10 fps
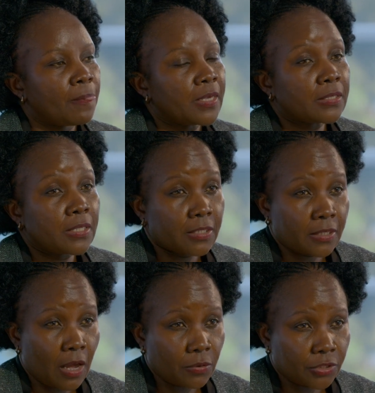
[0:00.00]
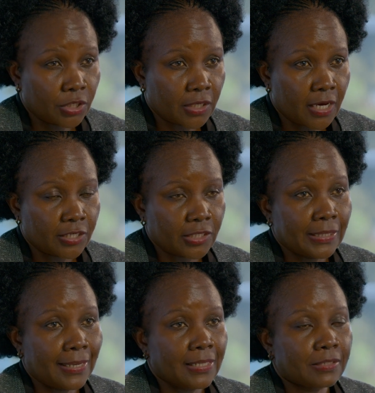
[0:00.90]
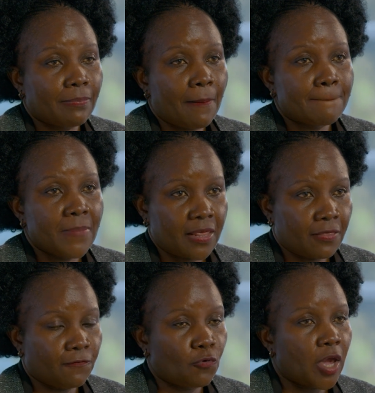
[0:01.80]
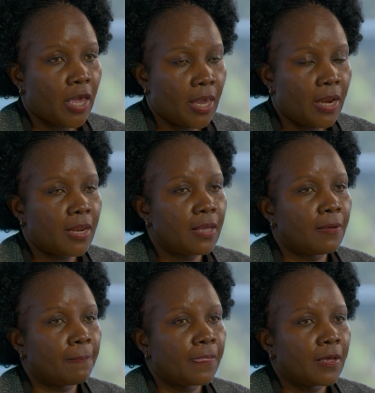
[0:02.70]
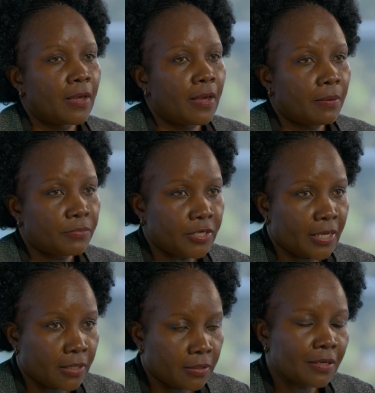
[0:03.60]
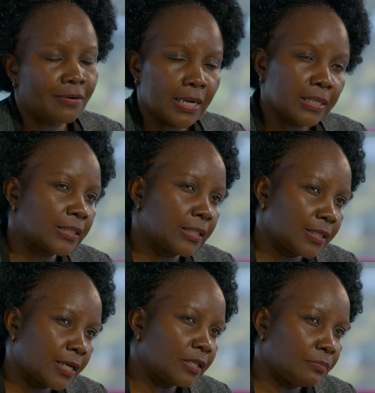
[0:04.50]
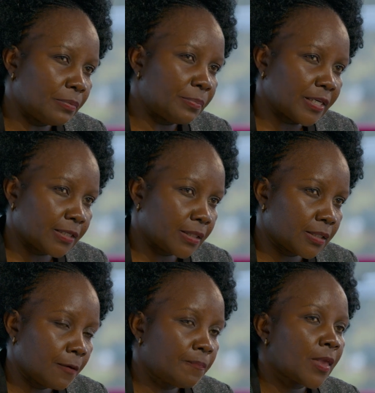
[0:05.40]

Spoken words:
6,000 Kenya shillings per month for any MDR, drug-resistant TB patient.